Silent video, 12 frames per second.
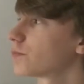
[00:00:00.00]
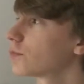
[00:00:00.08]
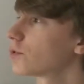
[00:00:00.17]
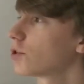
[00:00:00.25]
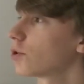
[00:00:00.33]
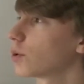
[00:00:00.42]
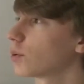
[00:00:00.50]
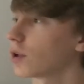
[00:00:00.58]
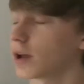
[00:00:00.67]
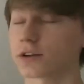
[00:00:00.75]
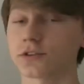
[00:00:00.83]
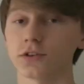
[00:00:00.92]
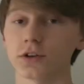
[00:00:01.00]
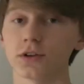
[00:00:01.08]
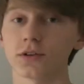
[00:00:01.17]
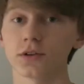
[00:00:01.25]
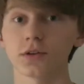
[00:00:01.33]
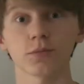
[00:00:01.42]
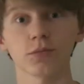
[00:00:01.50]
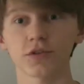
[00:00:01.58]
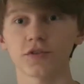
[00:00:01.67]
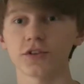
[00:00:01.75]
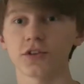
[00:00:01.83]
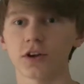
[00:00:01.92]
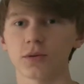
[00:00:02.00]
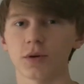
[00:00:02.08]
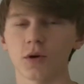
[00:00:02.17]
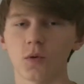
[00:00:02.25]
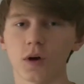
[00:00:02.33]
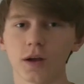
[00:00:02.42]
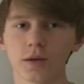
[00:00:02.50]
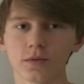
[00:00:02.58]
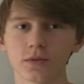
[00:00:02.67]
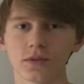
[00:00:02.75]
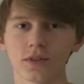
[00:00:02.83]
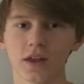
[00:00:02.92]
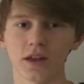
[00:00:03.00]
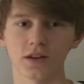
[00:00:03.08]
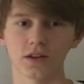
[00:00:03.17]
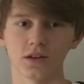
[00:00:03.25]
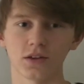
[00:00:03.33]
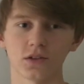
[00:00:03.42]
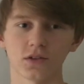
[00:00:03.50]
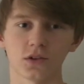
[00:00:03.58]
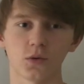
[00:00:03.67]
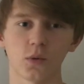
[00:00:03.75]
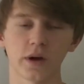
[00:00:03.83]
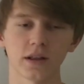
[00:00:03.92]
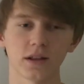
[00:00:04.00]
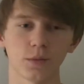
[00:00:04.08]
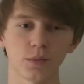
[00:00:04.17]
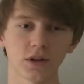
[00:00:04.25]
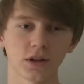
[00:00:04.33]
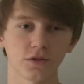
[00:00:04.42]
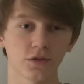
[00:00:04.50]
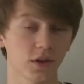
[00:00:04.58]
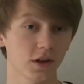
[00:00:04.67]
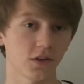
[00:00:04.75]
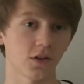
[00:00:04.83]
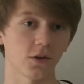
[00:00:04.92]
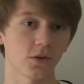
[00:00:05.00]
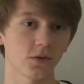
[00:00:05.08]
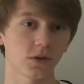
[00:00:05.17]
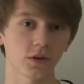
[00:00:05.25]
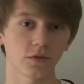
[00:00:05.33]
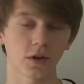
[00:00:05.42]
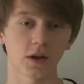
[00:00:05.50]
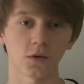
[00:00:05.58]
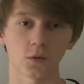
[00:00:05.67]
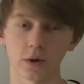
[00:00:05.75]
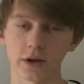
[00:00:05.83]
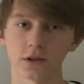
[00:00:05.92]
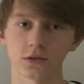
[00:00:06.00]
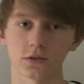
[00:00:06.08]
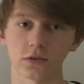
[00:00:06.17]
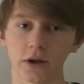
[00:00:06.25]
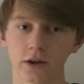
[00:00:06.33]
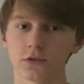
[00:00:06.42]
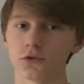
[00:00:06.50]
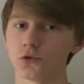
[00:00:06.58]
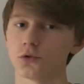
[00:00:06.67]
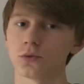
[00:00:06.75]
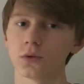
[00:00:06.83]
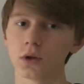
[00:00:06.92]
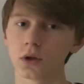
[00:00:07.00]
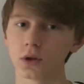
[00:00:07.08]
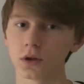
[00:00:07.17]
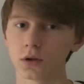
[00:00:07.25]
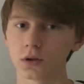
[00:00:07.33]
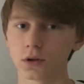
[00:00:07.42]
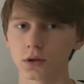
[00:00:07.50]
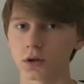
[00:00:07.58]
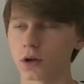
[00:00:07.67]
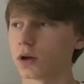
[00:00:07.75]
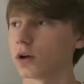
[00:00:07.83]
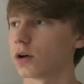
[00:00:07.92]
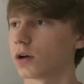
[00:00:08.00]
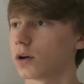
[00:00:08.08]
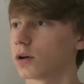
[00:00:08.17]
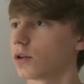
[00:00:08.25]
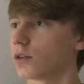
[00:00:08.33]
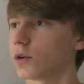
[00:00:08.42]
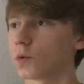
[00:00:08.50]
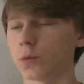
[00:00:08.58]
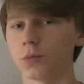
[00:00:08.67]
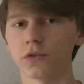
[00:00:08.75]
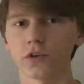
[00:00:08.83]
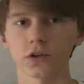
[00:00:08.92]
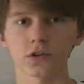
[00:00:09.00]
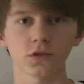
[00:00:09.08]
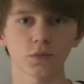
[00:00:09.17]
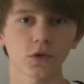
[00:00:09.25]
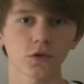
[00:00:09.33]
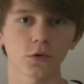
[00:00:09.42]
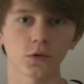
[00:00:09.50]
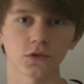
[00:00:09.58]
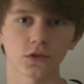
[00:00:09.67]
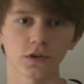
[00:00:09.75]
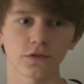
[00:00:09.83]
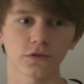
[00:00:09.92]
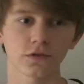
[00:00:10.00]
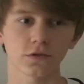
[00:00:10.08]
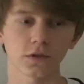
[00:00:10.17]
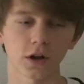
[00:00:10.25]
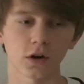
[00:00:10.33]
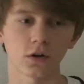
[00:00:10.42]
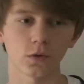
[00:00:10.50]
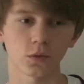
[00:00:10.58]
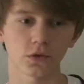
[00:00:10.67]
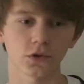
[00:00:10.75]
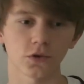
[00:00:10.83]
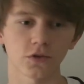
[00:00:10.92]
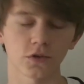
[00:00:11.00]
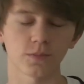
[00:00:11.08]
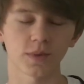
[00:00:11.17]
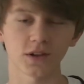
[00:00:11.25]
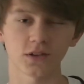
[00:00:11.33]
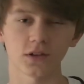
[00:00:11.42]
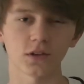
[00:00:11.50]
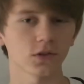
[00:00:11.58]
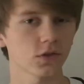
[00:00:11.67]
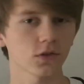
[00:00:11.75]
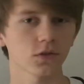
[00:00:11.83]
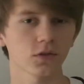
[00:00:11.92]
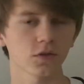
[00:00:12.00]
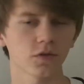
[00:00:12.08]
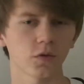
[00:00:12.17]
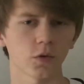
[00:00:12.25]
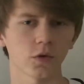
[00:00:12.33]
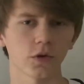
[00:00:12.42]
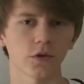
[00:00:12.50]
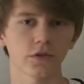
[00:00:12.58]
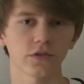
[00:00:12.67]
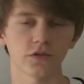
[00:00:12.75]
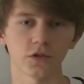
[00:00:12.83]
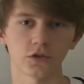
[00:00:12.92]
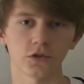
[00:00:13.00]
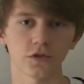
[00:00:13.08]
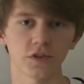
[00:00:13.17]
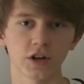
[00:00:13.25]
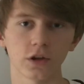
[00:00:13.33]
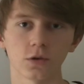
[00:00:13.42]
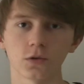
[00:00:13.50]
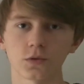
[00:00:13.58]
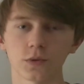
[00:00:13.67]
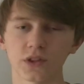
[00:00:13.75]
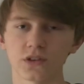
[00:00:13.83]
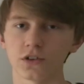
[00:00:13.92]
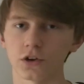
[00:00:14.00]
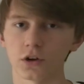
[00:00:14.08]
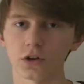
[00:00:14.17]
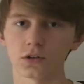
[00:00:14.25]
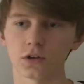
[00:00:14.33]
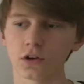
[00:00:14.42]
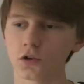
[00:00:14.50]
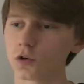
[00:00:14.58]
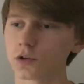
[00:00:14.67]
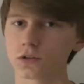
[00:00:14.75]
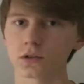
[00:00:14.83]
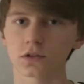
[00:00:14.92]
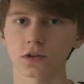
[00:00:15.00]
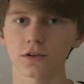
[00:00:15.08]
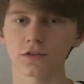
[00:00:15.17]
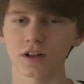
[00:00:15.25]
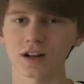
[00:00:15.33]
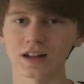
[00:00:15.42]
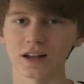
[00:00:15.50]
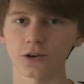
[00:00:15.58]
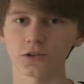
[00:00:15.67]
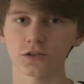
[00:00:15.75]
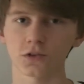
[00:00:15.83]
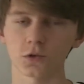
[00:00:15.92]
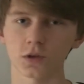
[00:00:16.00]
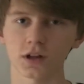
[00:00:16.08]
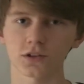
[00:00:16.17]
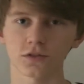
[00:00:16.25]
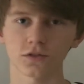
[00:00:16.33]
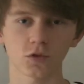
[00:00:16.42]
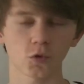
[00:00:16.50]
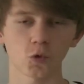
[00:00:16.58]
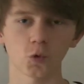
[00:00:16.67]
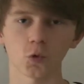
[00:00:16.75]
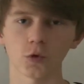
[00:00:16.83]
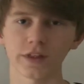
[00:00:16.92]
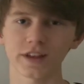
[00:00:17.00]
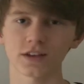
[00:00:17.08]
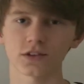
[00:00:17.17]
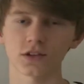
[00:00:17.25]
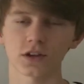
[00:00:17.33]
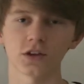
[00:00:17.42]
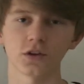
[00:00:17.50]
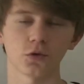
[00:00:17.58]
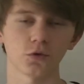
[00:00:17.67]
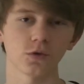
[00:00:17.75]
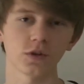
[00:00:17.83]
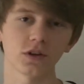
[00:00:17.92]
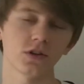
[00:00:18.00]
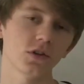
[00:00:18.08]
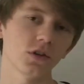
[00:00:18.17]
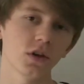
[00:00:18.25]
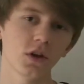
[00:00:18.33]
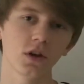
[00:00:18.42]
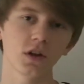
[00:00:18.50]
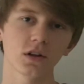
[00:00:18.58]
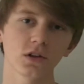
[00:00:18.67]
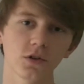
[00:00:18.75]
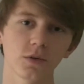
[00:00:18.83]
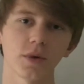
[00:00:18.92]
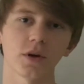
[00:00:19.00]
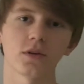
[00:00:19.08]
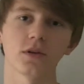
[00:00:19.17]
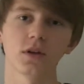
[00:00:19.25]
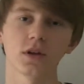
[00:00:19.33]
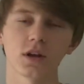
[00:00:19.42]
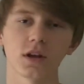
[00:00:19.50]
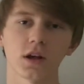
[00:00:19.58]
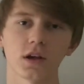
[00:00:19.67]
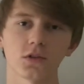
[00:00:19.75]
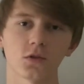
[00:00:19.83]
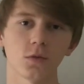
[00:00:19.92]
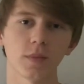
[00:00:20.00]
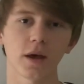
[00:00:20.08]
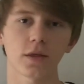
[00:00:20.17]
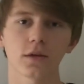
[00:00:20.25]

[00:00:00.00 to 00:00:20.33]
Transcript: So we will actually briefly talk about why that is a widely believed thing, though, and why it's not true. And then we'll move on to some other cool stuff that'll serve as bases for future videos with series and integrals and stuff that'll allow us to do lots of cool things that you don't really learn about in high school math.